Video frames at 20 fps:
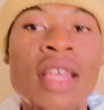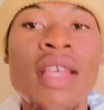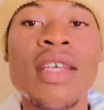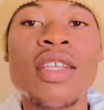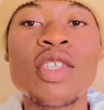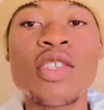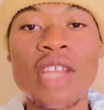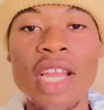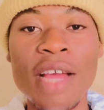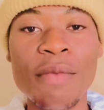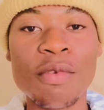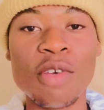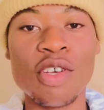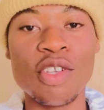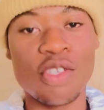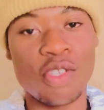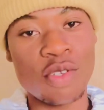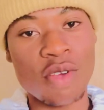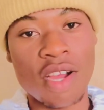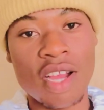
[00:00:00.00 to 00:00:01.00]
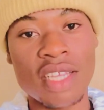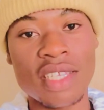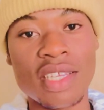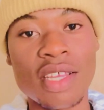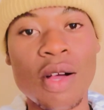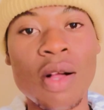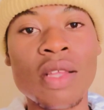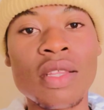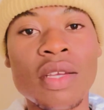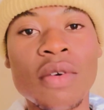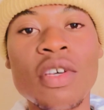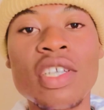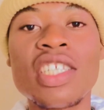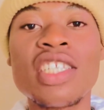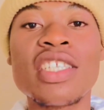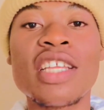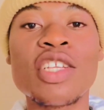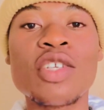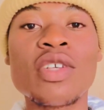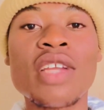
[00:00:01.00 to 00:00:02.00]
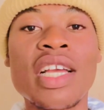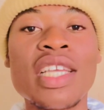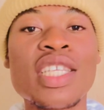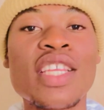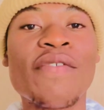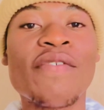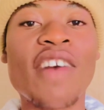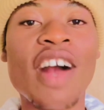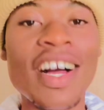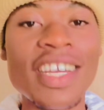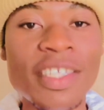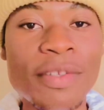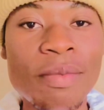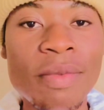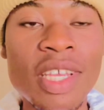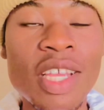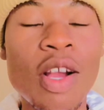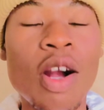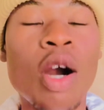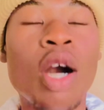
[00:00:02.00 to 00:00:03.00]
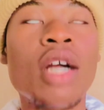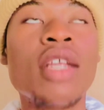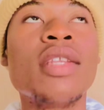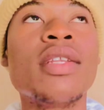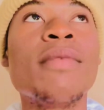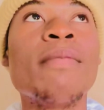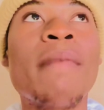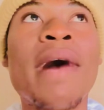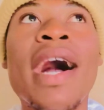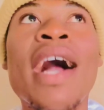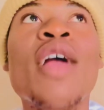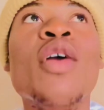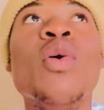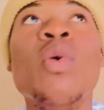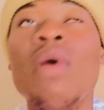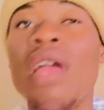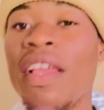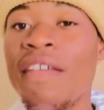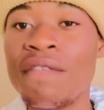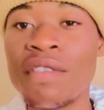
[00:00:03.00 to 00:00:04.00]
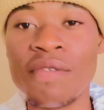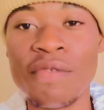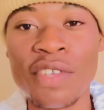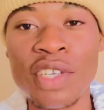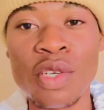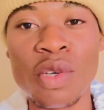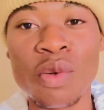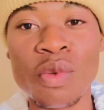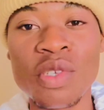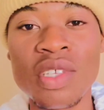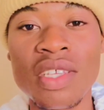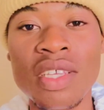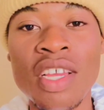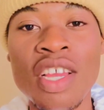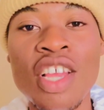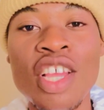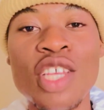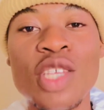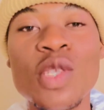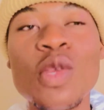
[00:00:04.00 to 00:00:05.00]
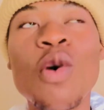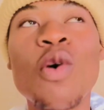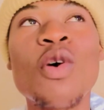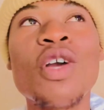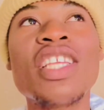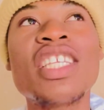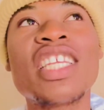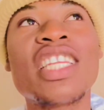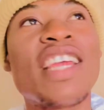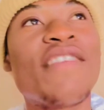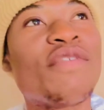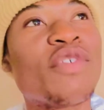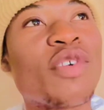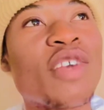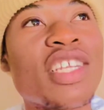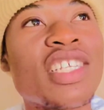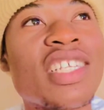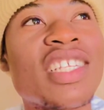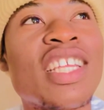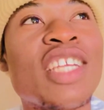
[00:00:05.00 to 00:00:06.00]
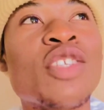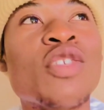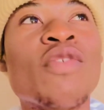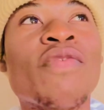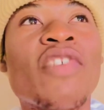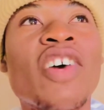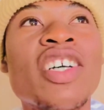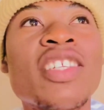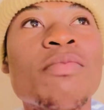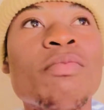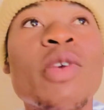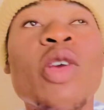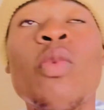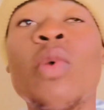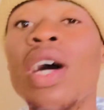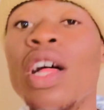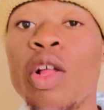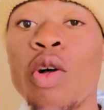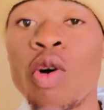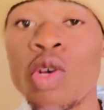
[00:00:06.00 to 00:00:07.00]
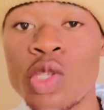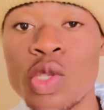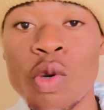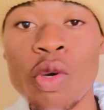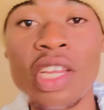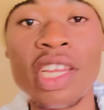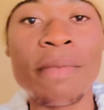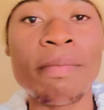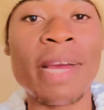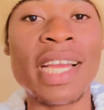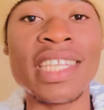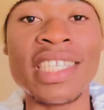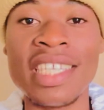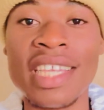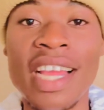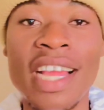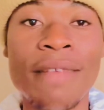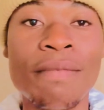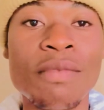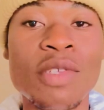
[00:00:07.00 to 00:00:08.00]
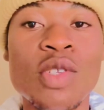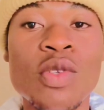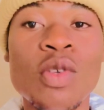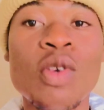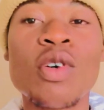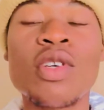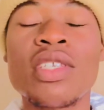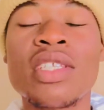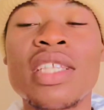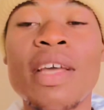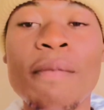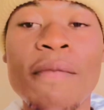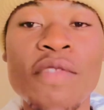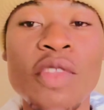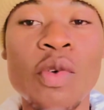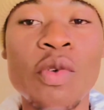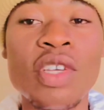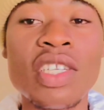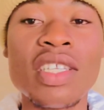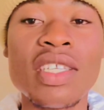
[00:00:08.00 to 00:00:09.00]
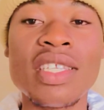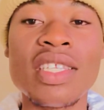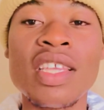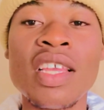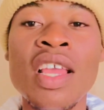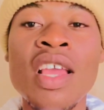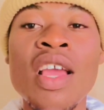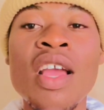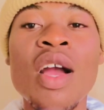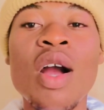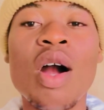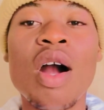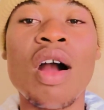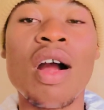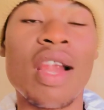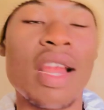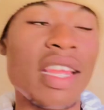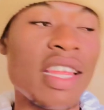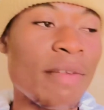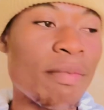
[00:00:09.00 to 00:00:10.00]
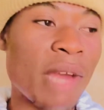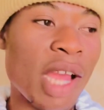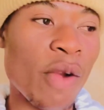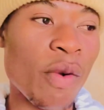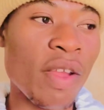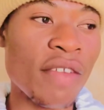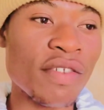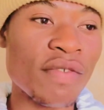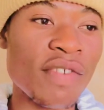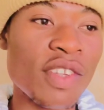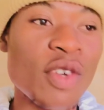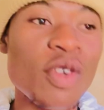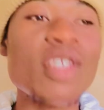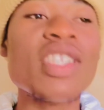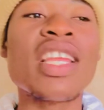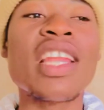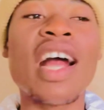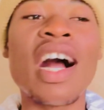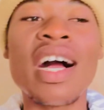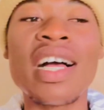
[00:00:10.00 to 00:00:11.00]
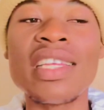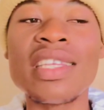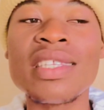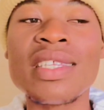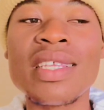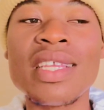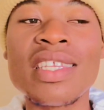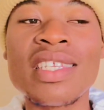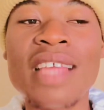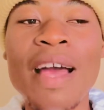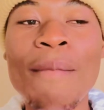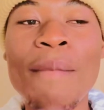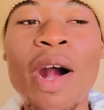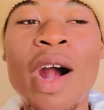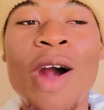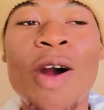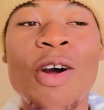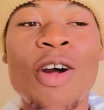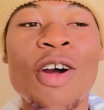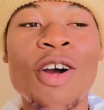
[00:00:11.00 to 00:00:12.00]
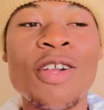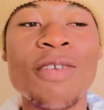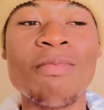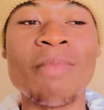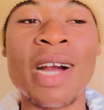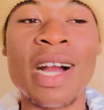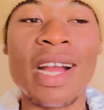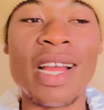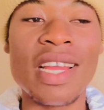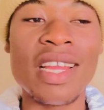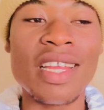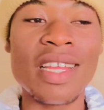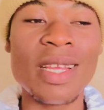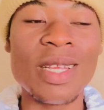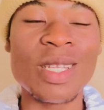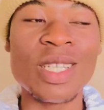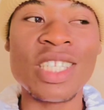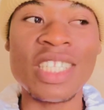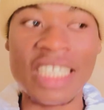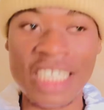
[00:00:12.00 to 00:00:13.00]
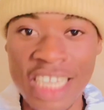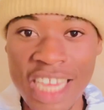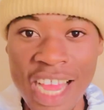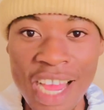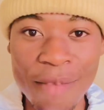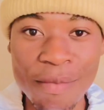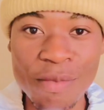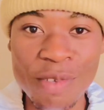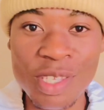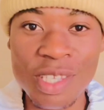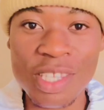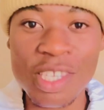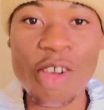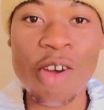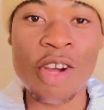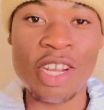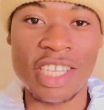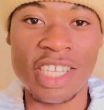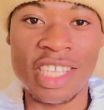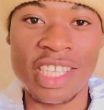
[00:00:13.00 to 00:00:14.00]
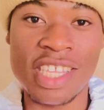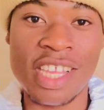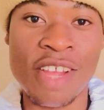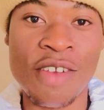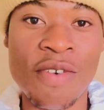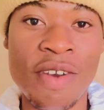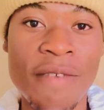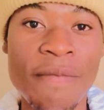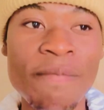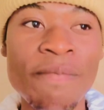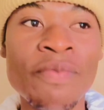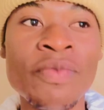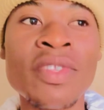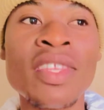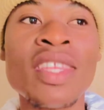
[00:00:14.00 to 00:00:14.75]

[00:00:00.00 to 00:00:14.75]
Today I'm going to answer all the questions that you guys have asked me on my waves videos. So each and every question that you've asked me, well, also in my DMs, because some of the questions are in my waves videos and some are on my DMs on Instagram.